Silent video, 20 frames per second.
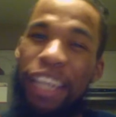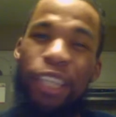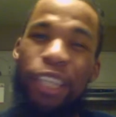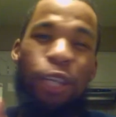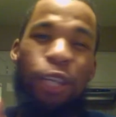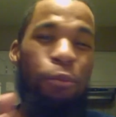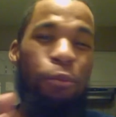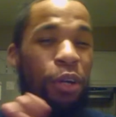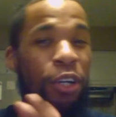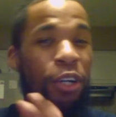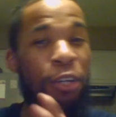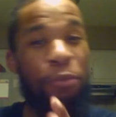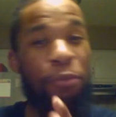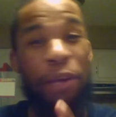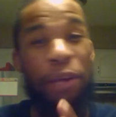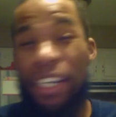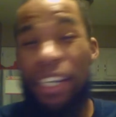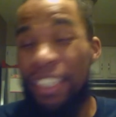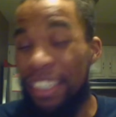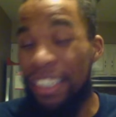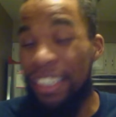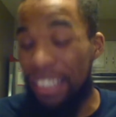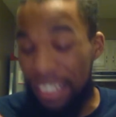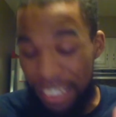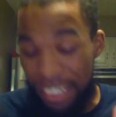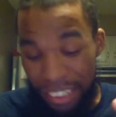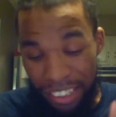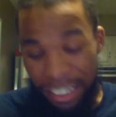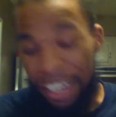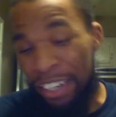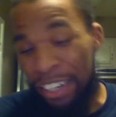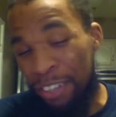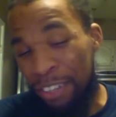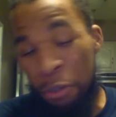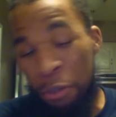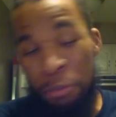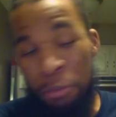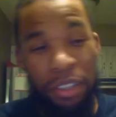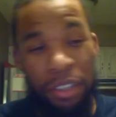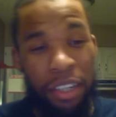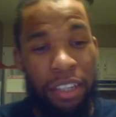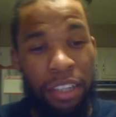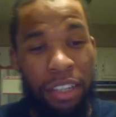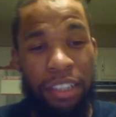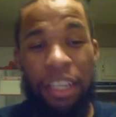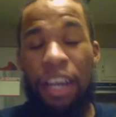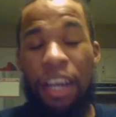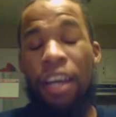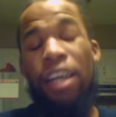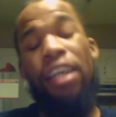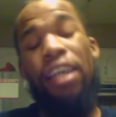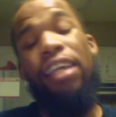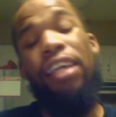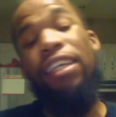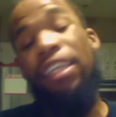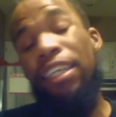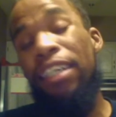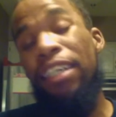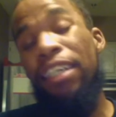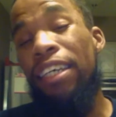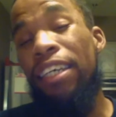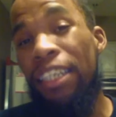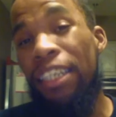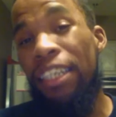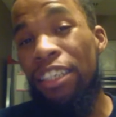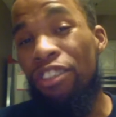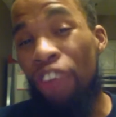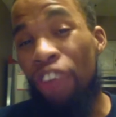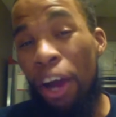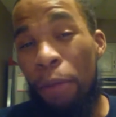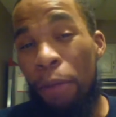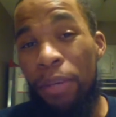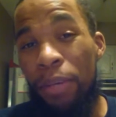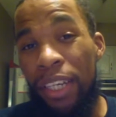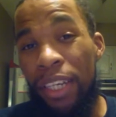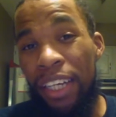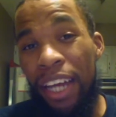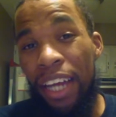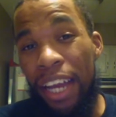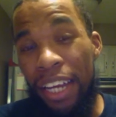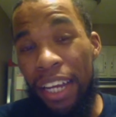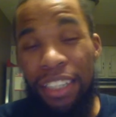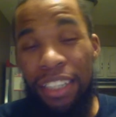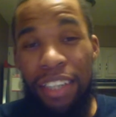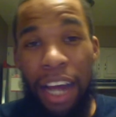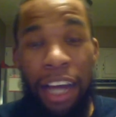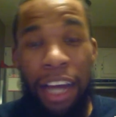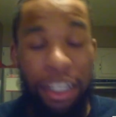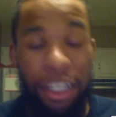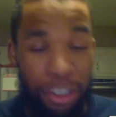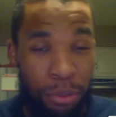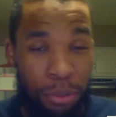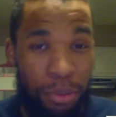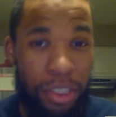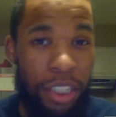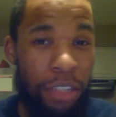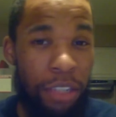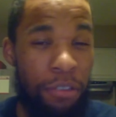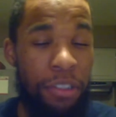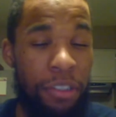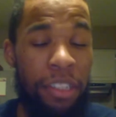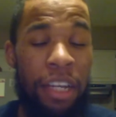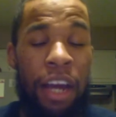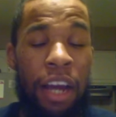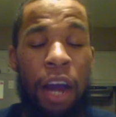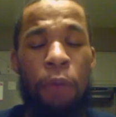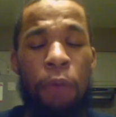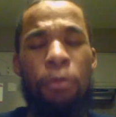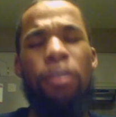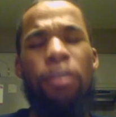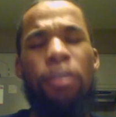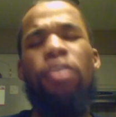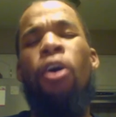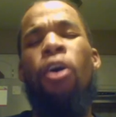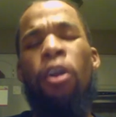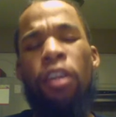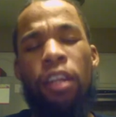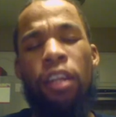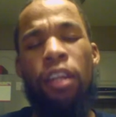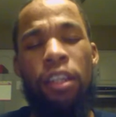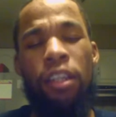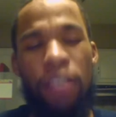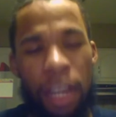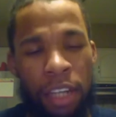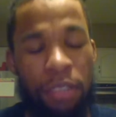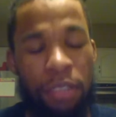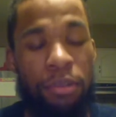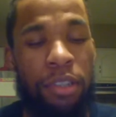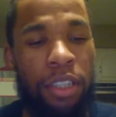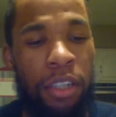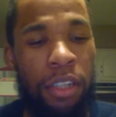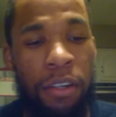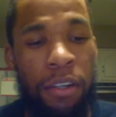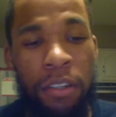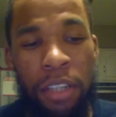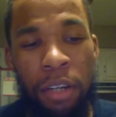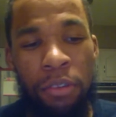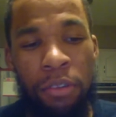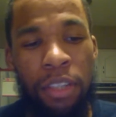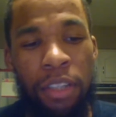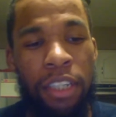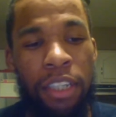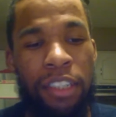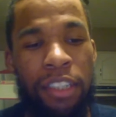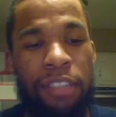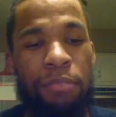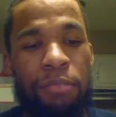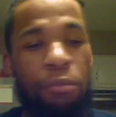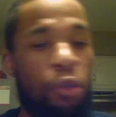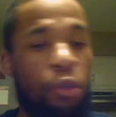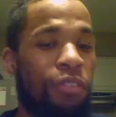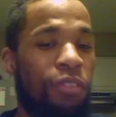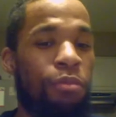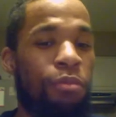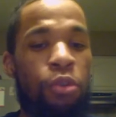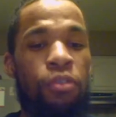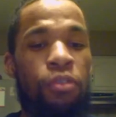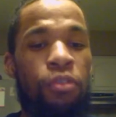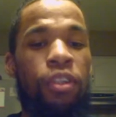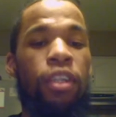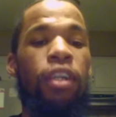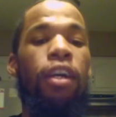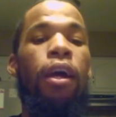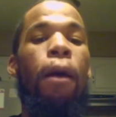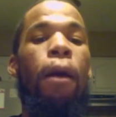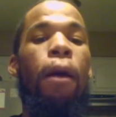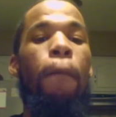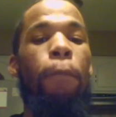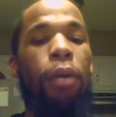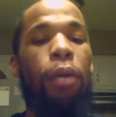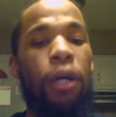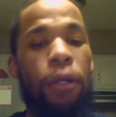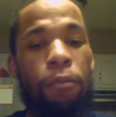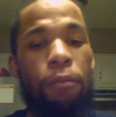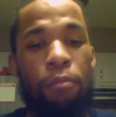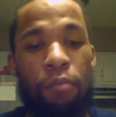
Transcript: in the building, man. This is an exciting one because he is dropping a docu-series. I want to call it a docu-series. I don't think it's a movie, but